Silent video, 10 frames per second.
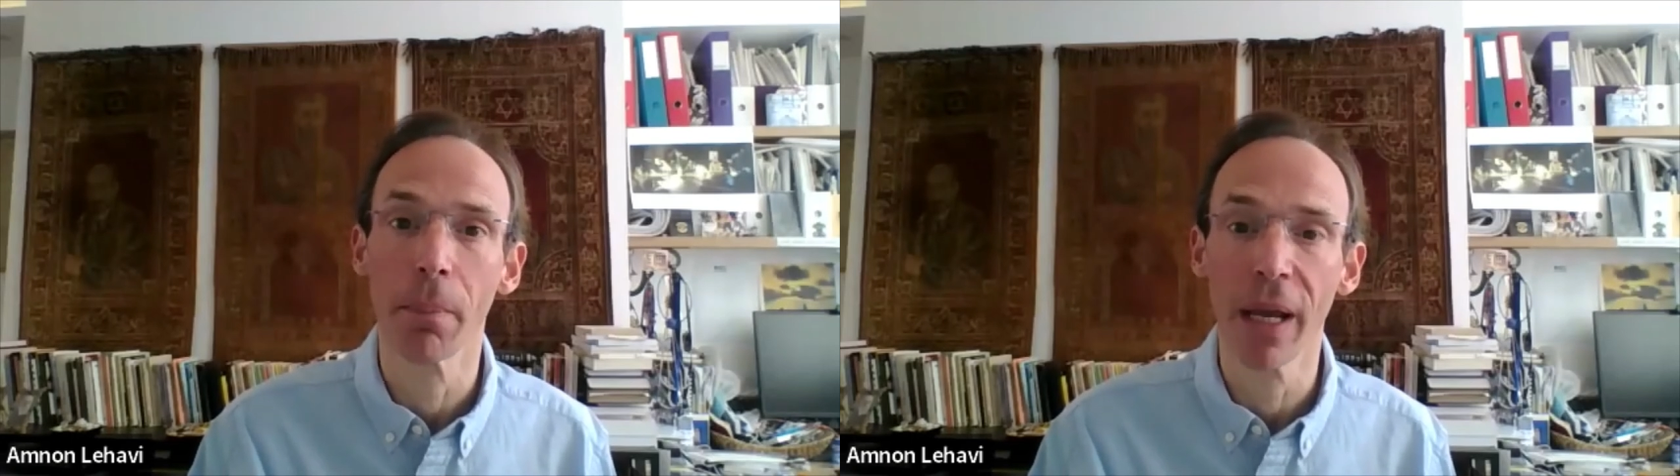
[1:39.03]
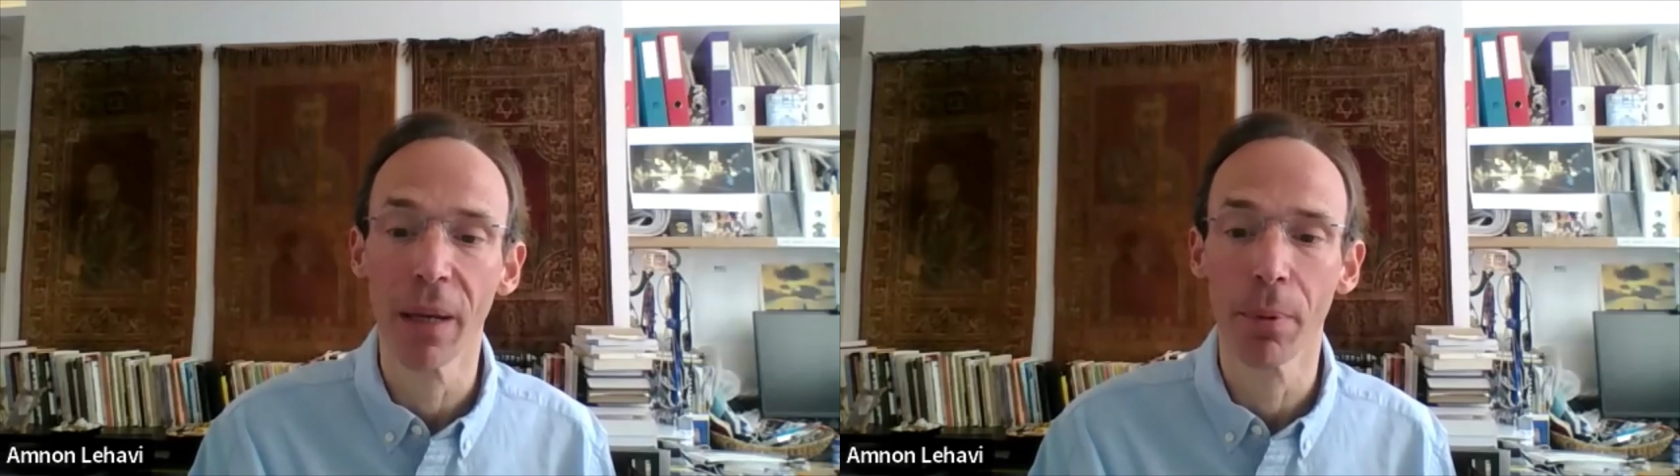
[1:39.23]

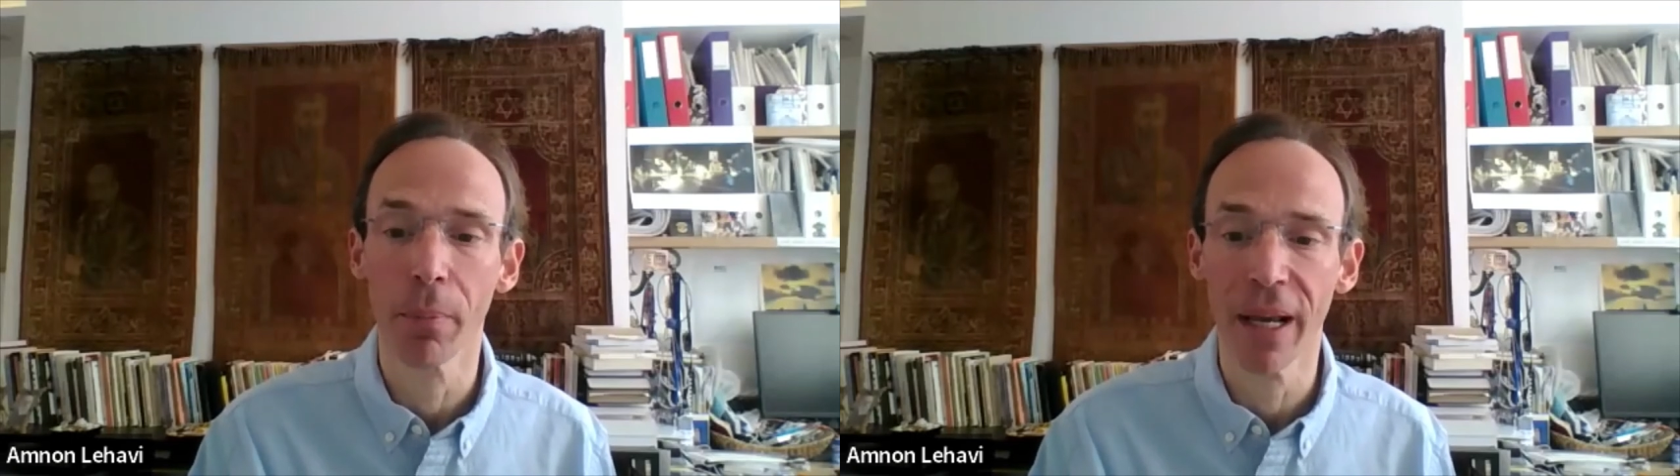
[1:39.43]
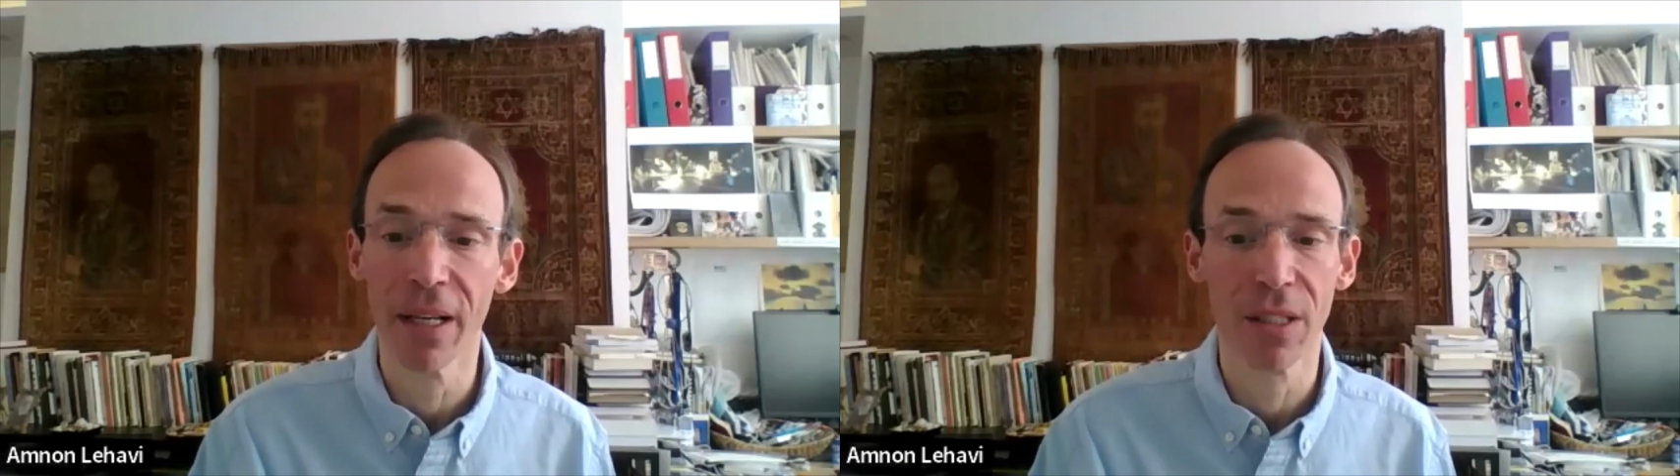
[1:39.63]

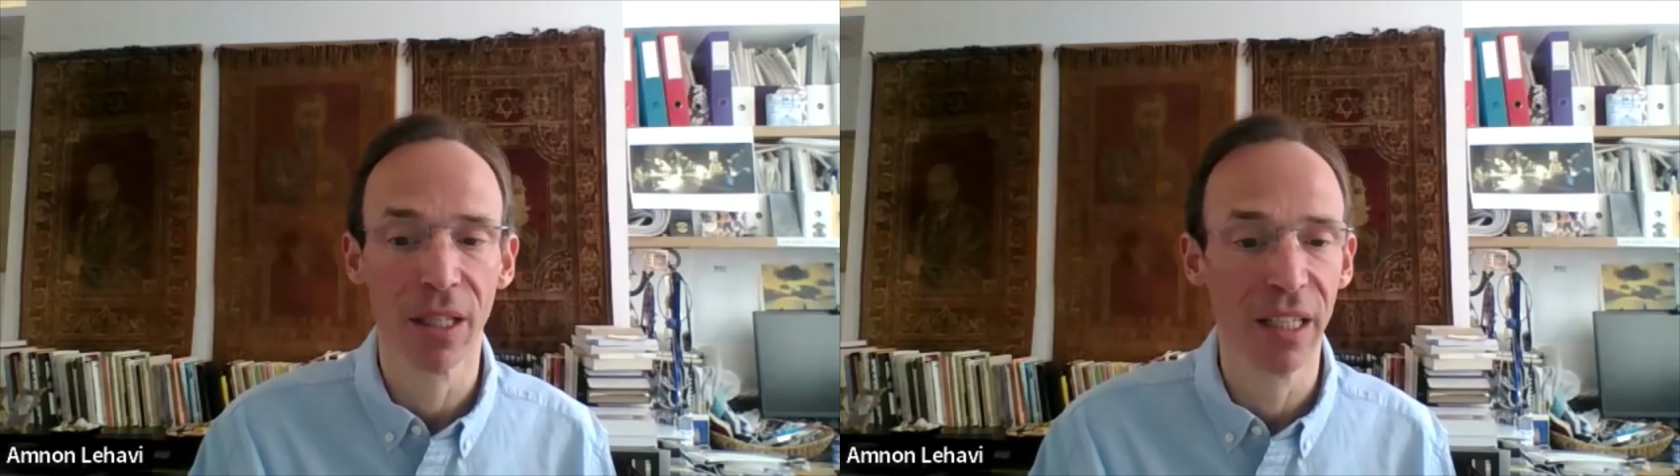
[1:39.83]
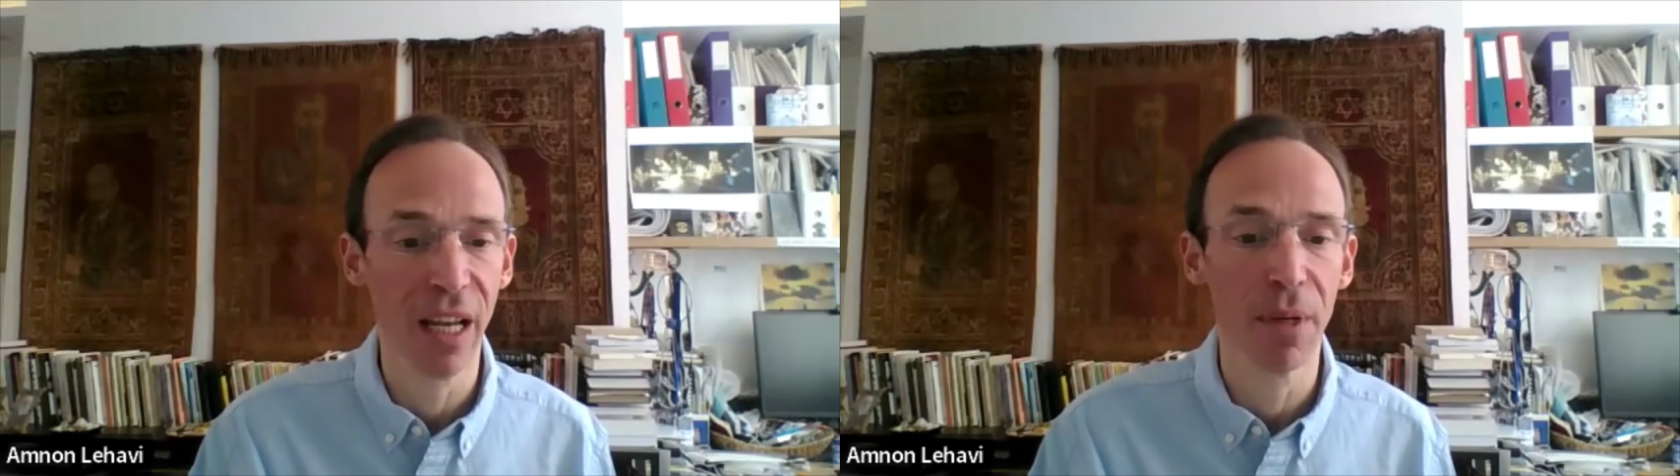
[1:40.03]
paper-based
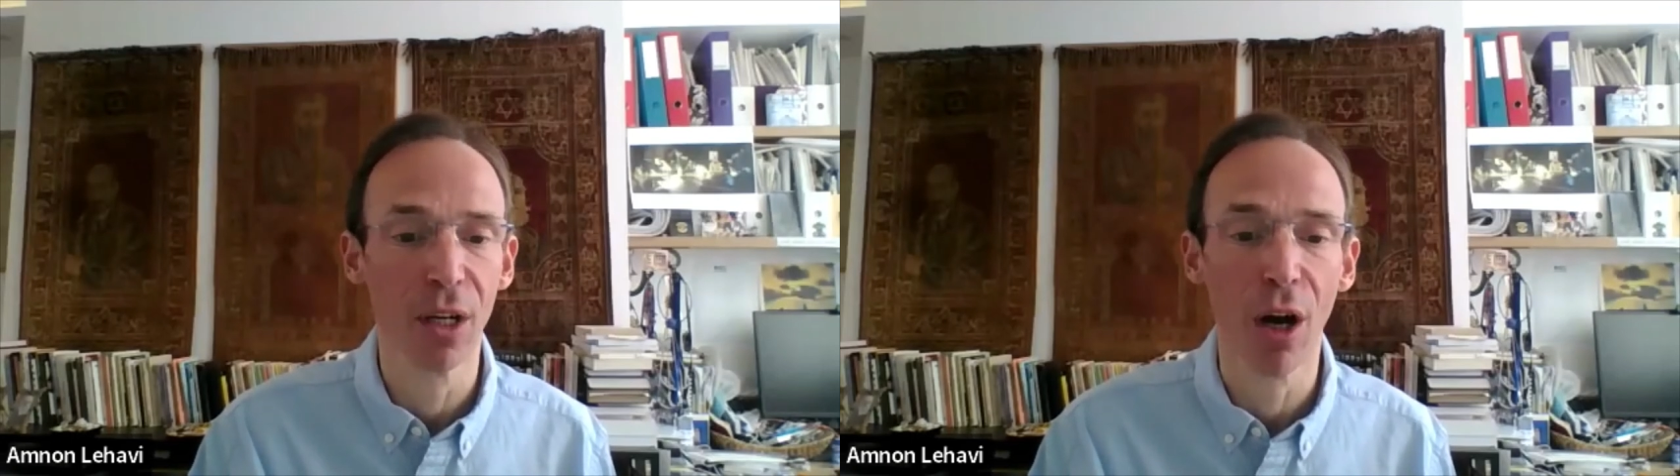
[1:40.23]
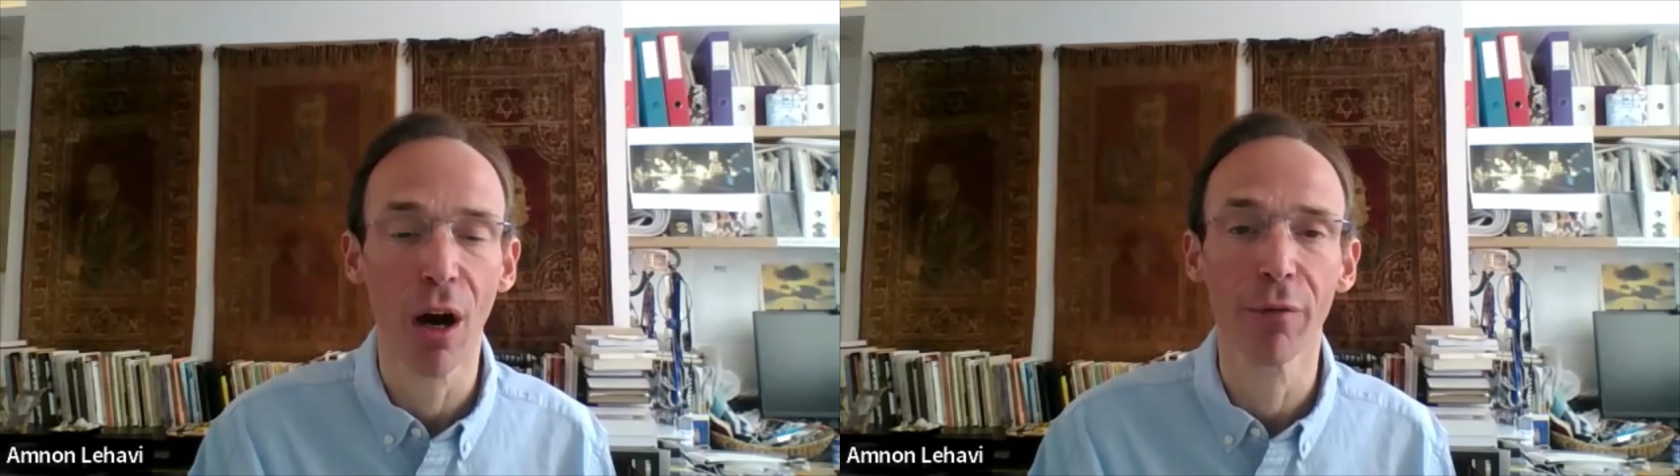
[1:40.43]
academic
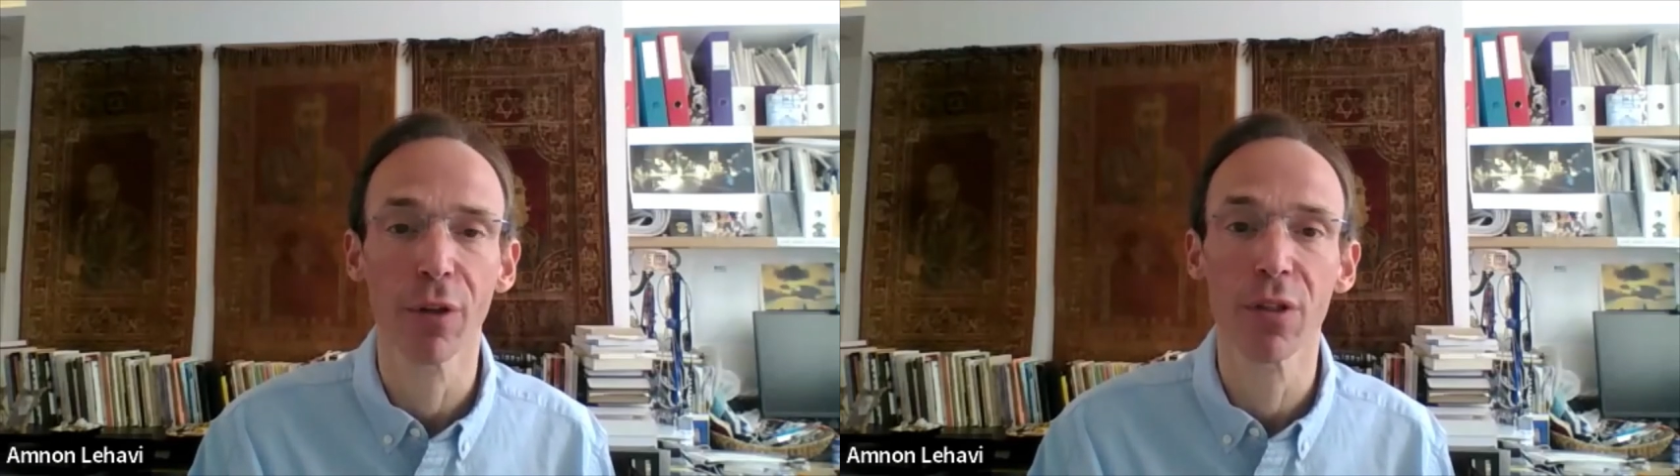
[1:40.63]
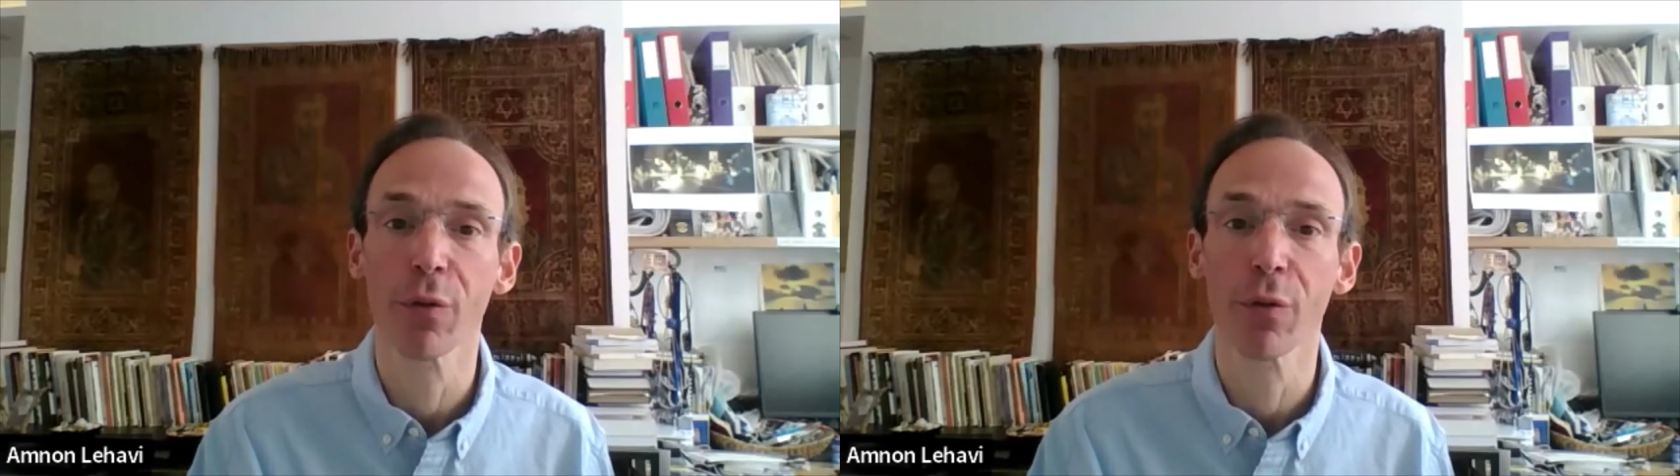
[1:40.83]
conference